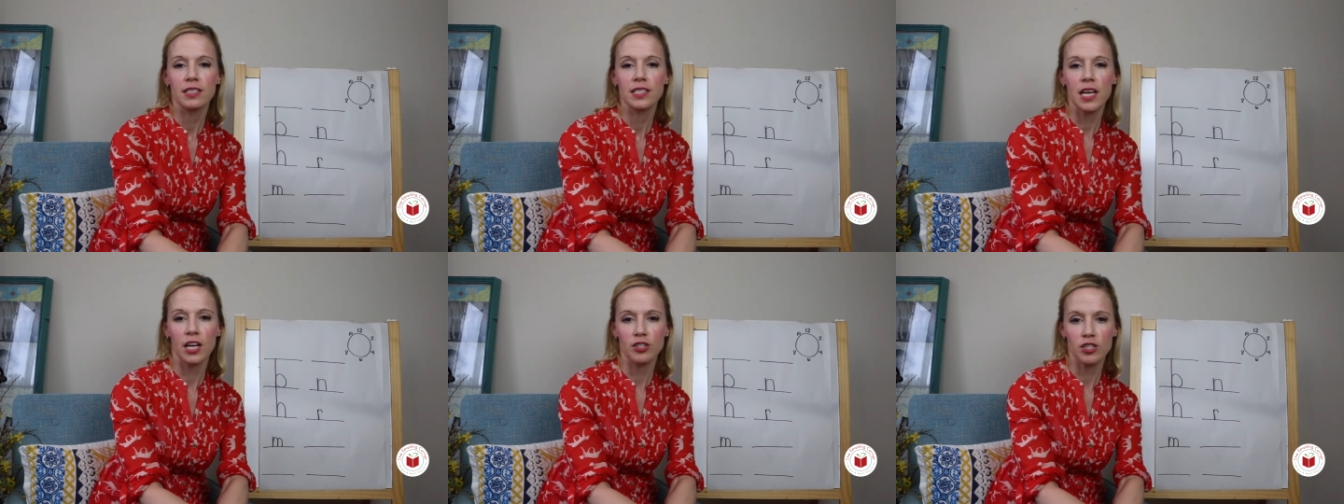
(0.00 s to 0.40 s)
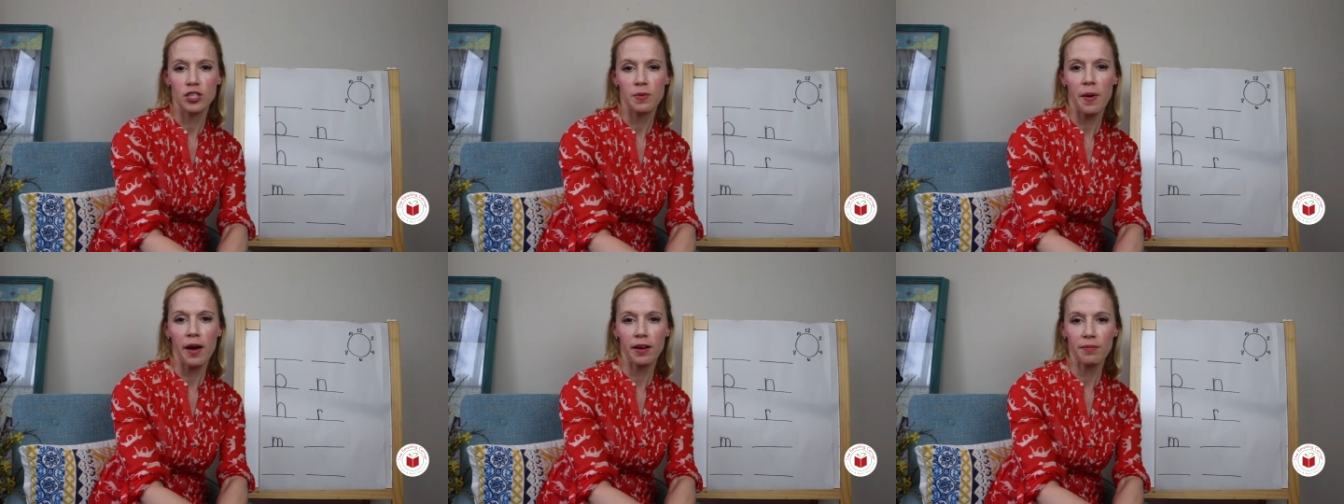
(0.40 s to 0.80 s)
touch
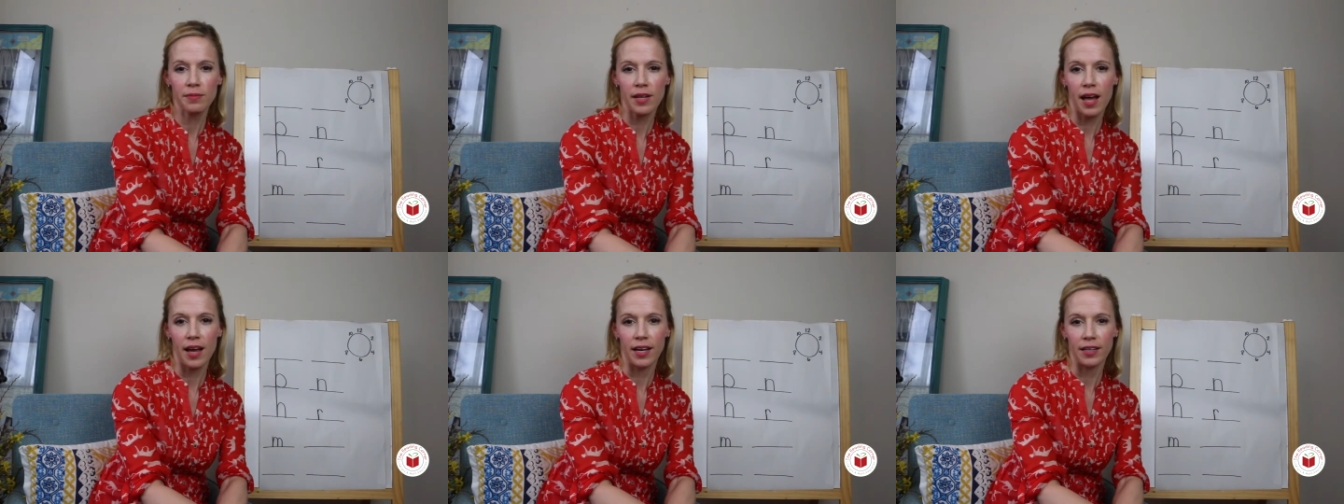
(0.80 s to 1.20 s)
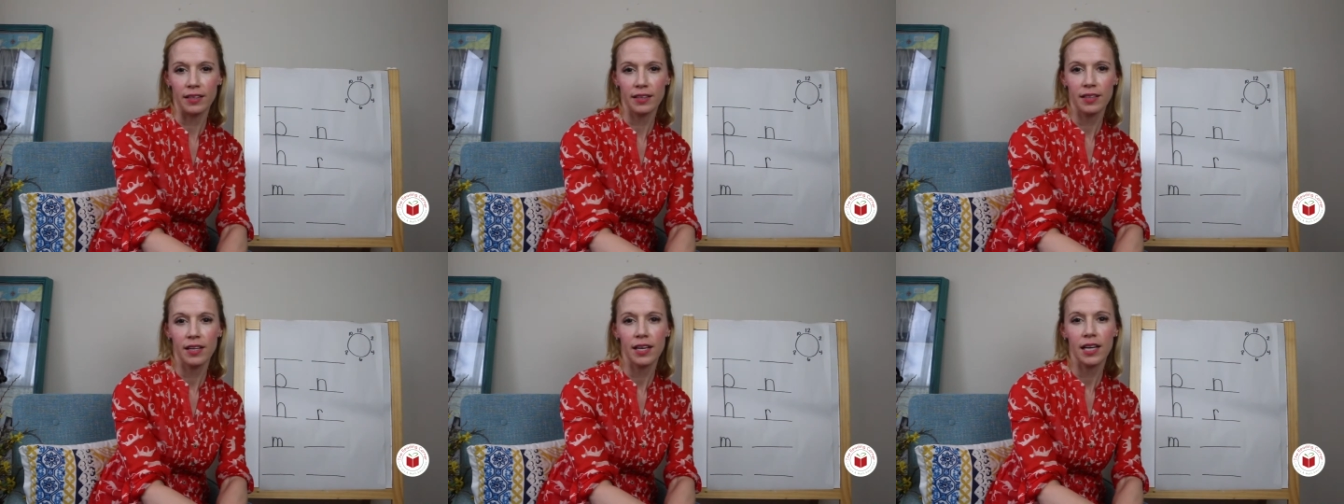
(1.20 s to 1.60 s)
the bottom
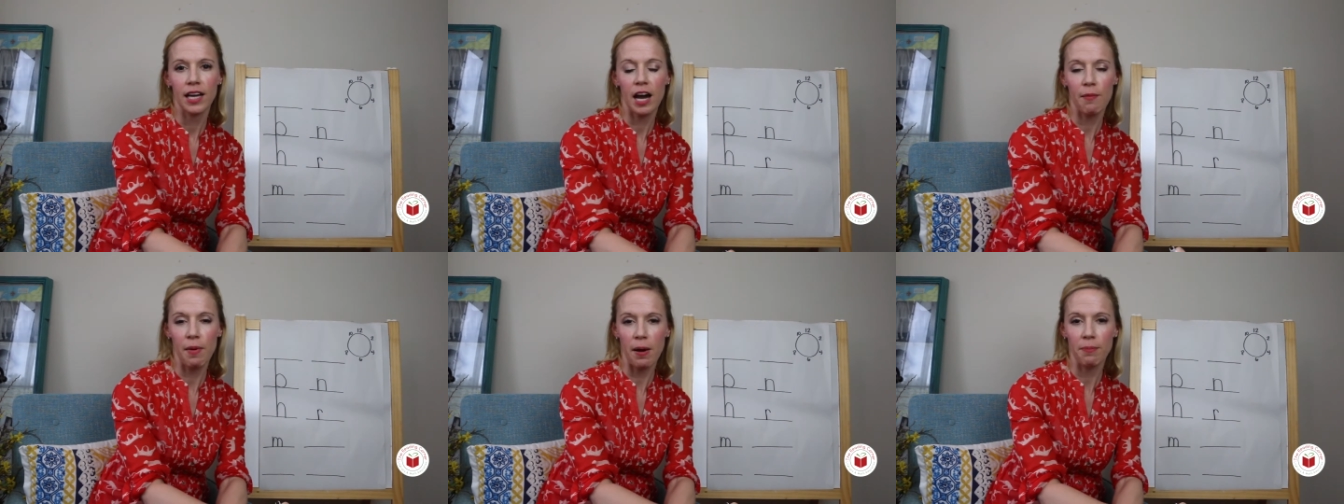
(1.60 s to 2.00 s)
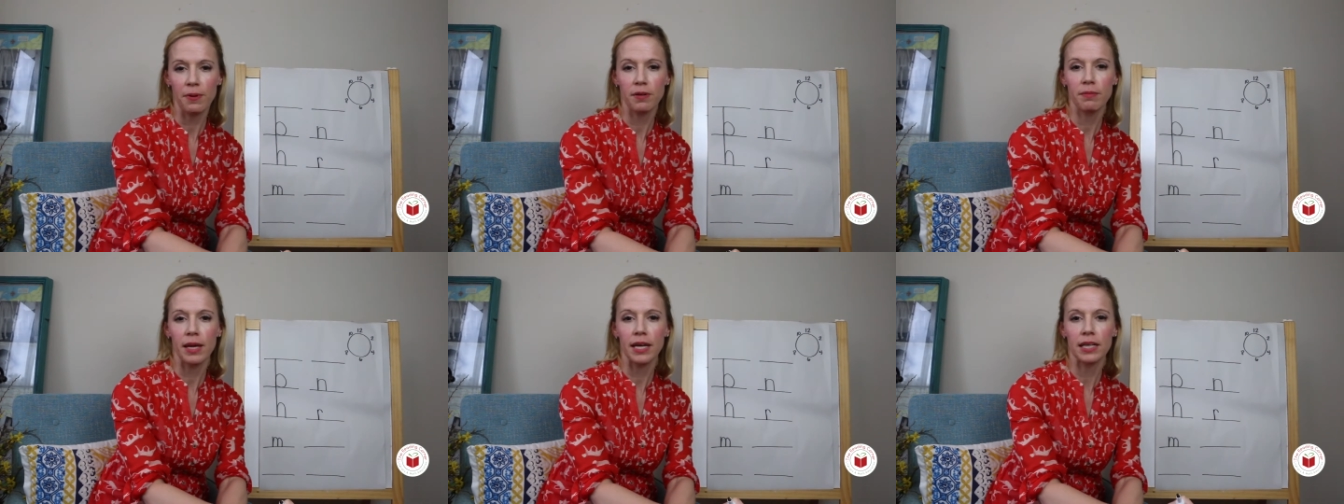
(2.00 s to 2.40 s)
line, come up
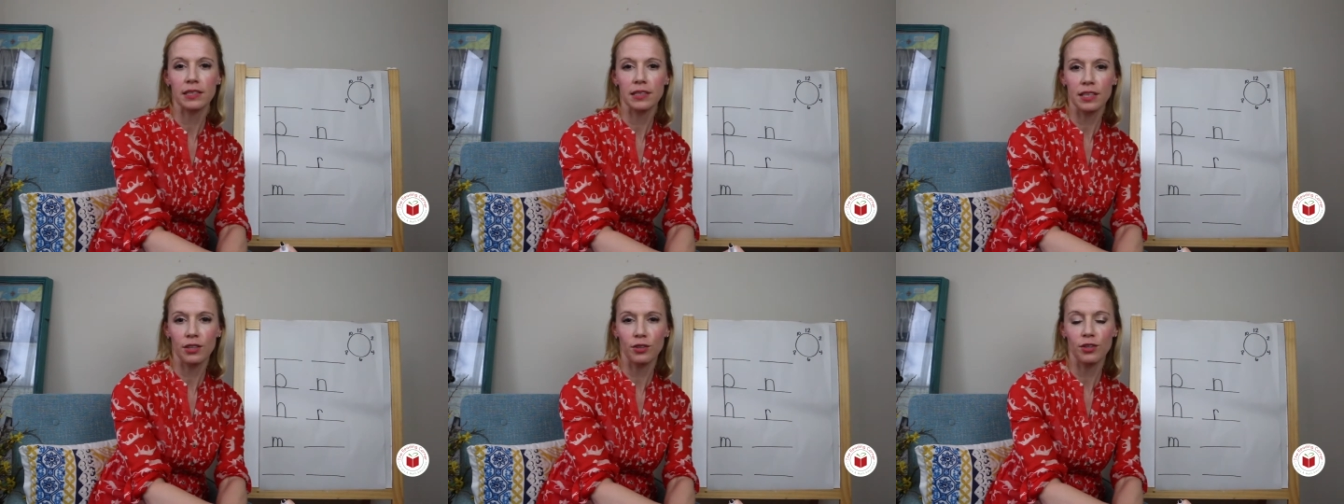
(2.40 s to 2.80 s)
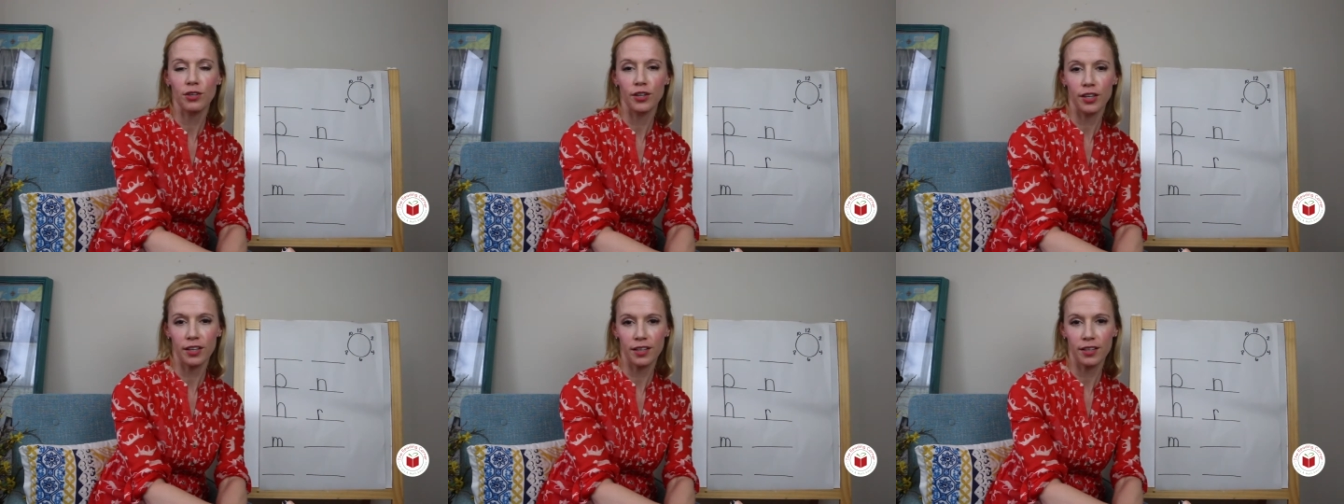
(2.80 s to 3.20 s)
and make a little
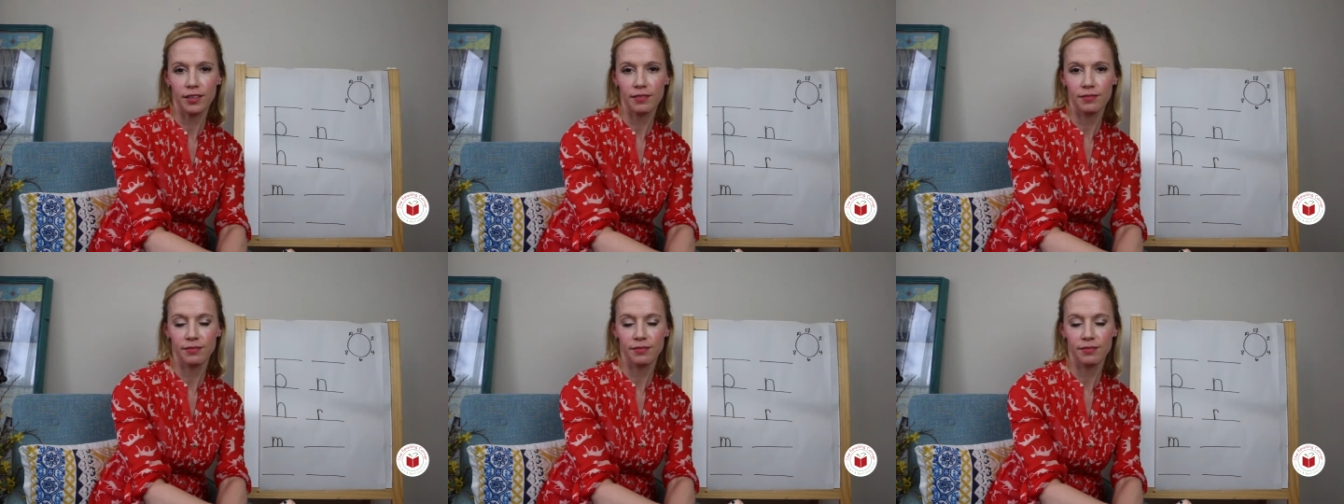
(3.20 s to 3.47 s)
hook.